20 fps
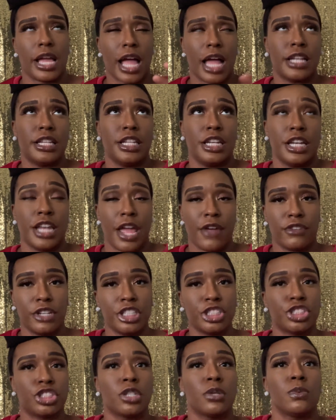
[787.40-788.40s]
did in that
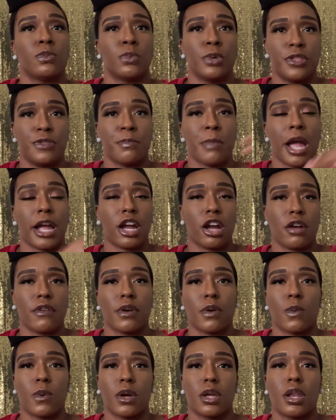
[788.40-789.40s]
relationship with my
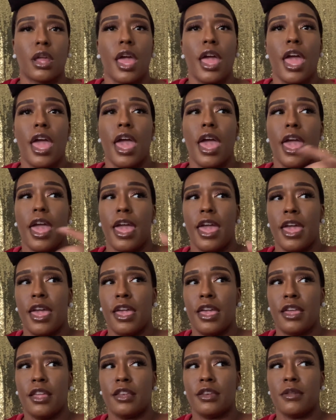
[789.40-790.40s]
current one.
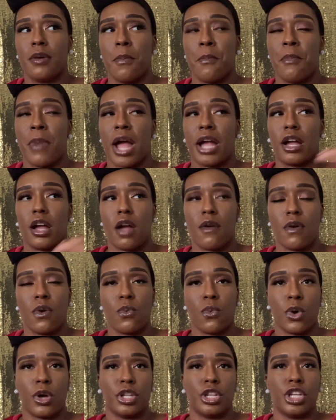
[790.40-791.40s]
And my current
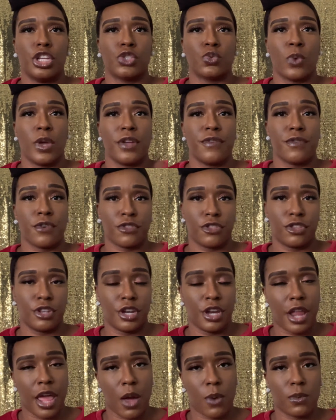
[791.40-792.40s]
one is way further
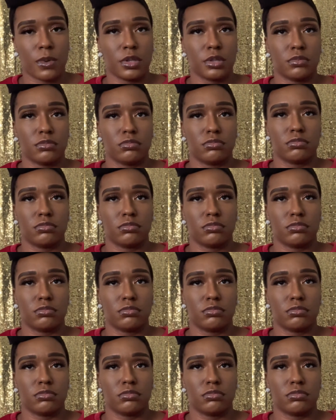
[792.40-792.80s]
than that one.